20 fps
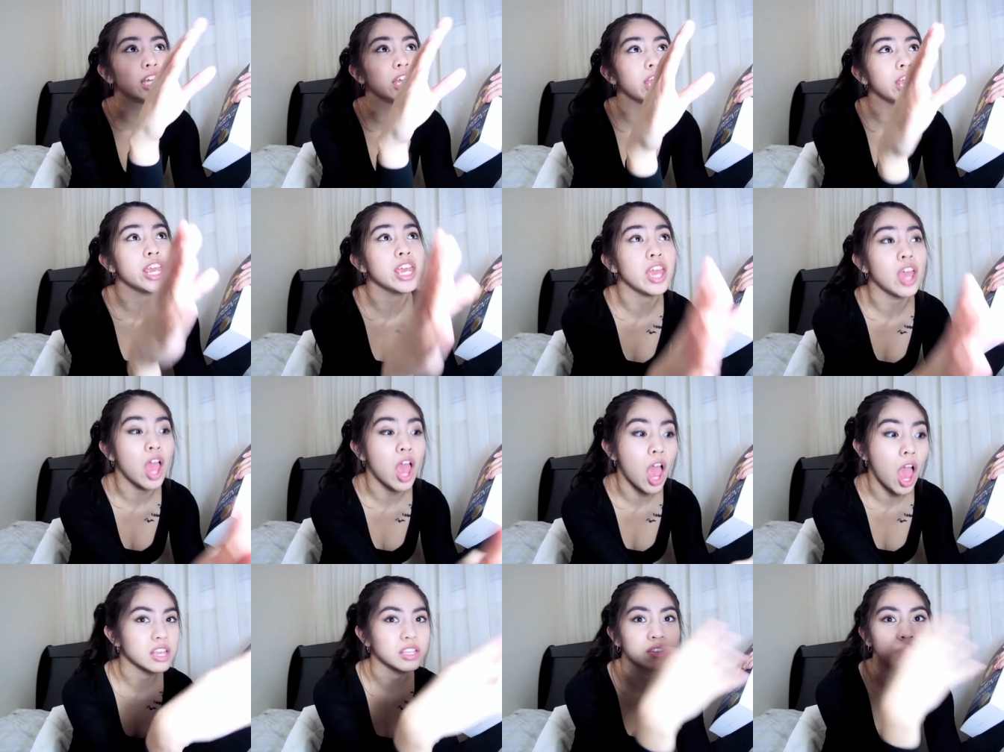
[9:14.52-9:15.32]

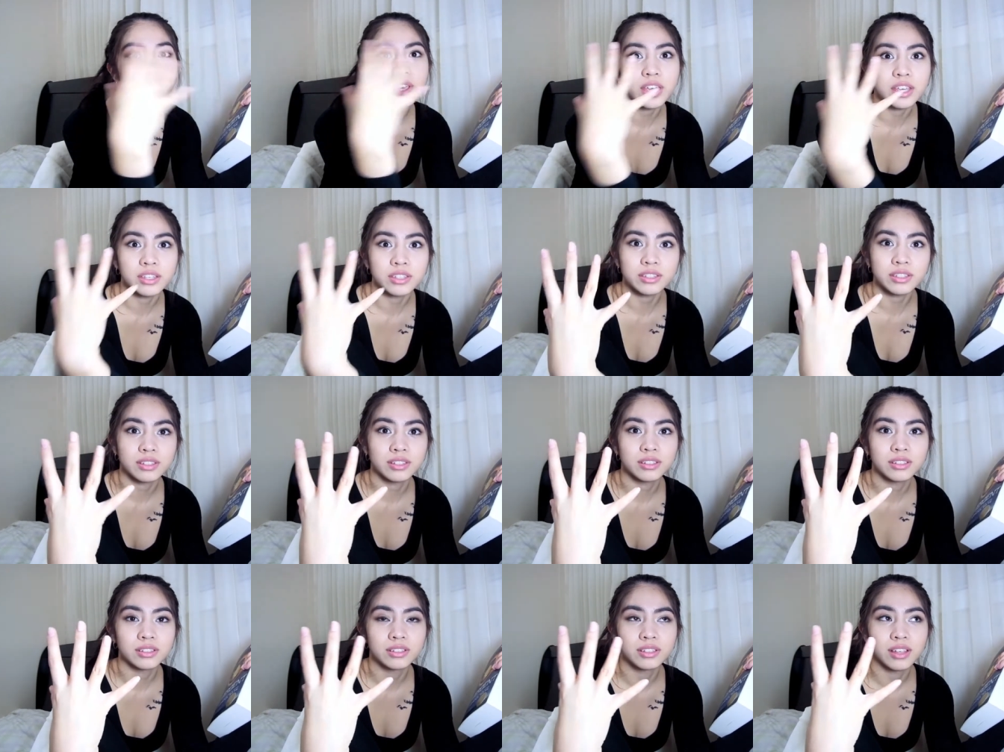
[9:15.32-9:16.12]
Yeah. His face.
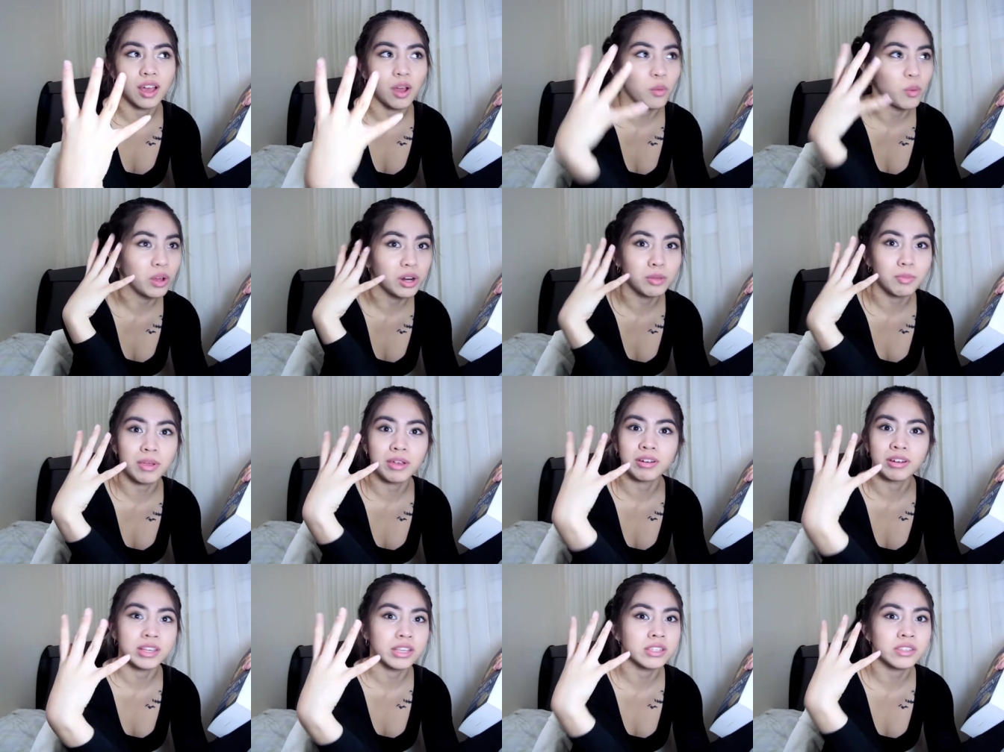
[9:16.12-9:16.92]
I want to
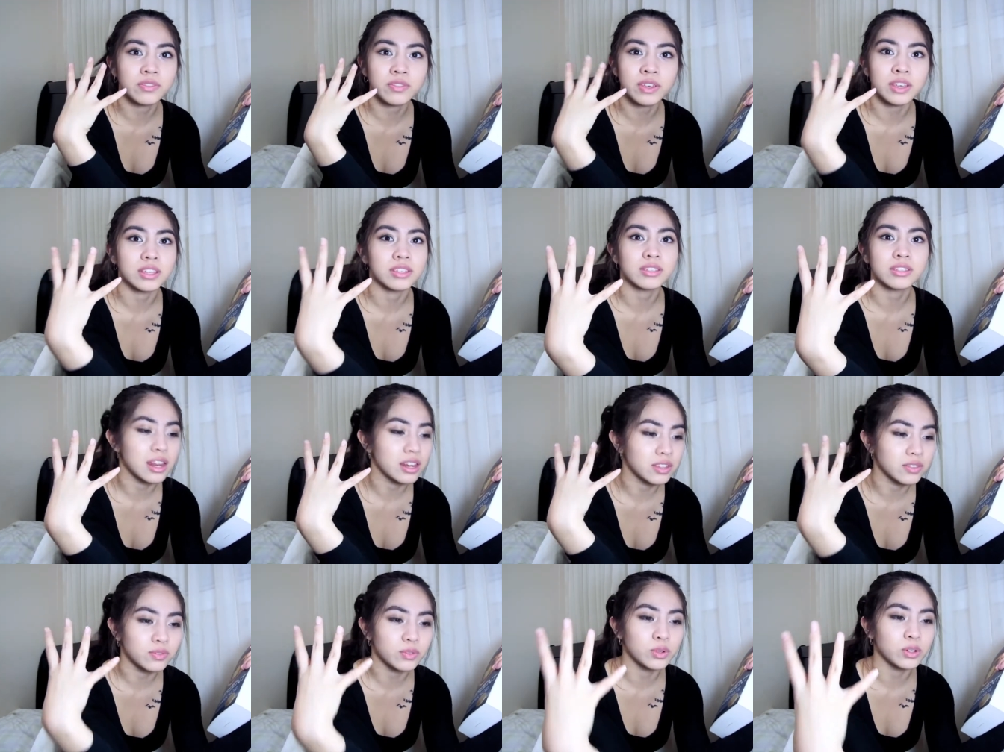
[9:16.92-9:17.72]
marry his face, and
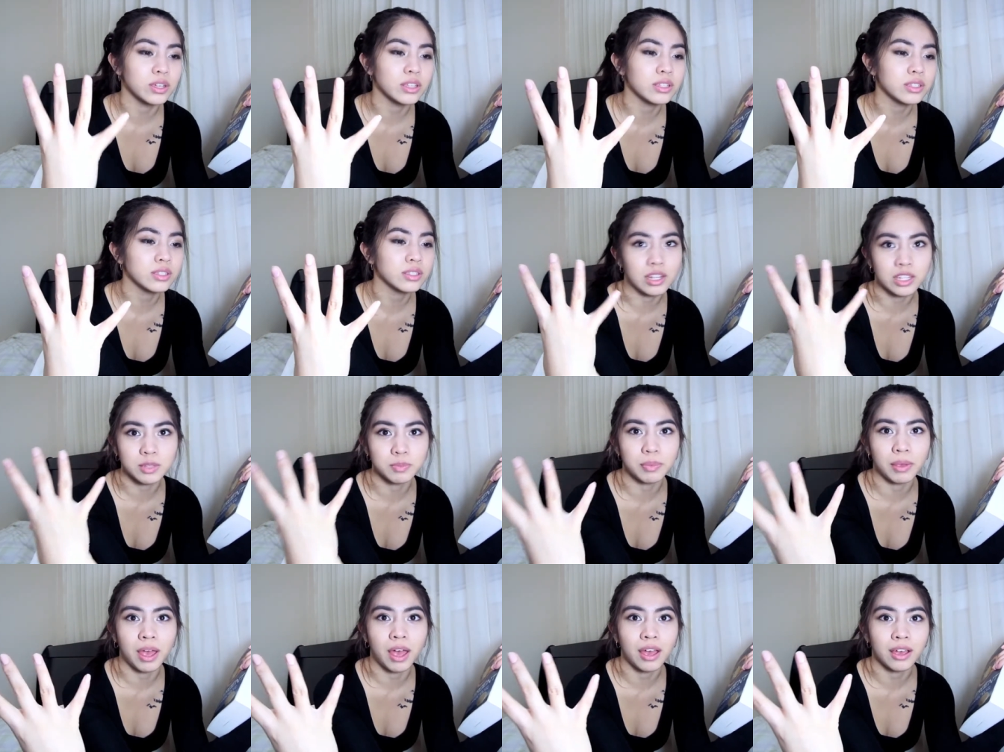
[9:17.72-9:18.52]
his voice, and his
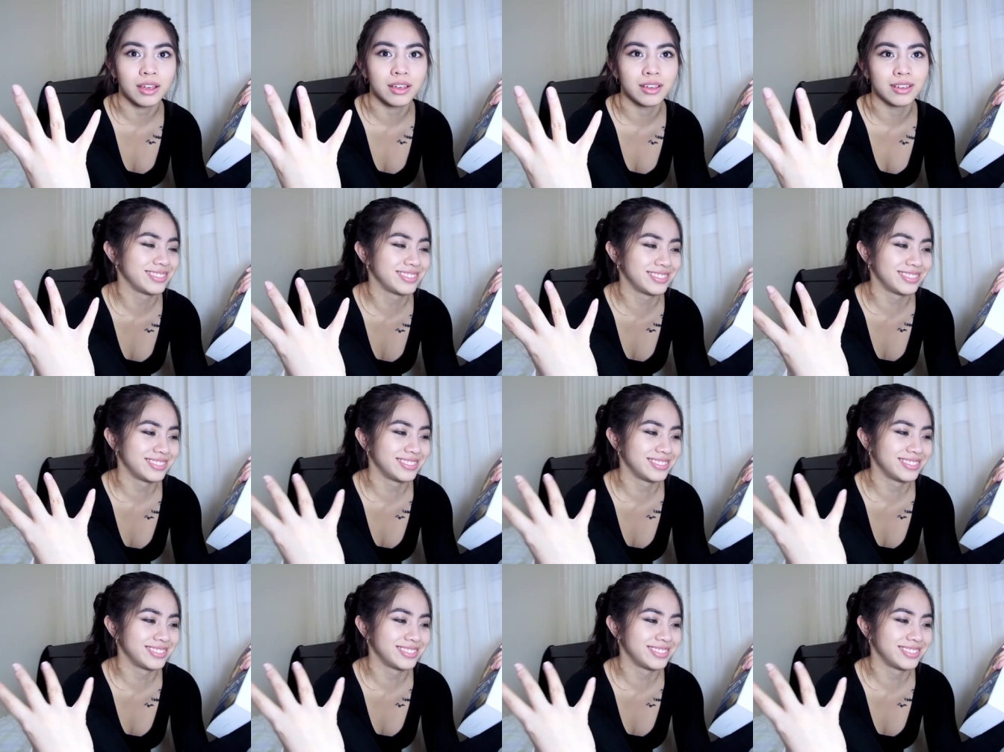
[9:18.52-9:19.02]
back.